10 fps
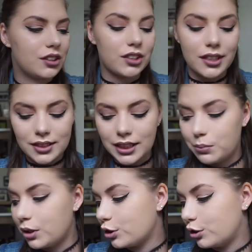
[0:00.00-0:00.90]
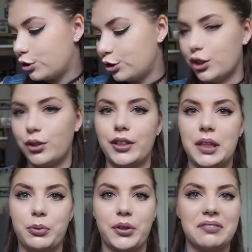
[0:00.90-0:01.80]
Disgusting, I'm not going to show you
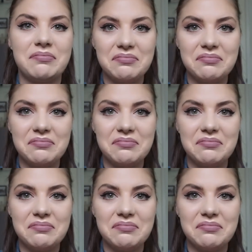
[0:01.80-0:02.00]
anymore.